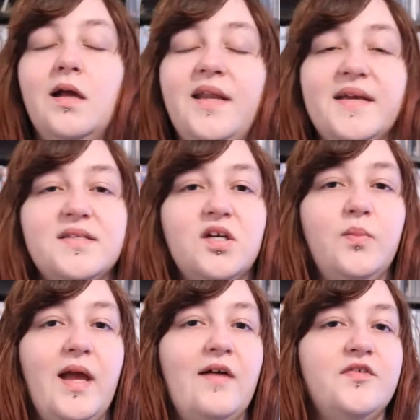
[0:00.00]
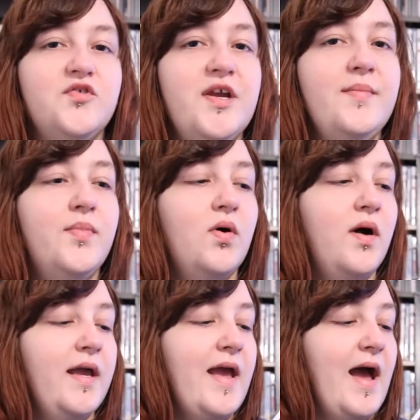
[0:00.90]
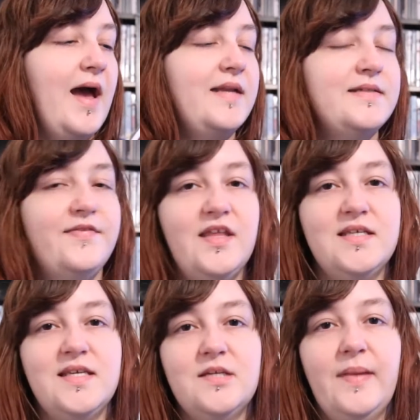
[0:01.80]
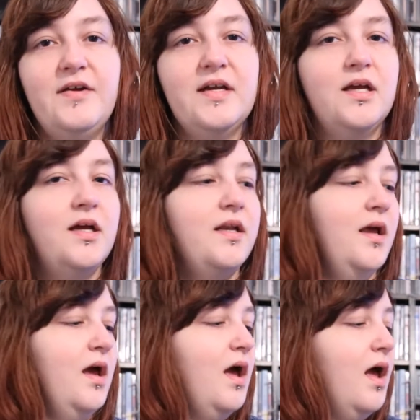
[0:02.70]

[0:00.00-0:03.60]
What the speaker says: Next up we have Dream Boy, and this is American.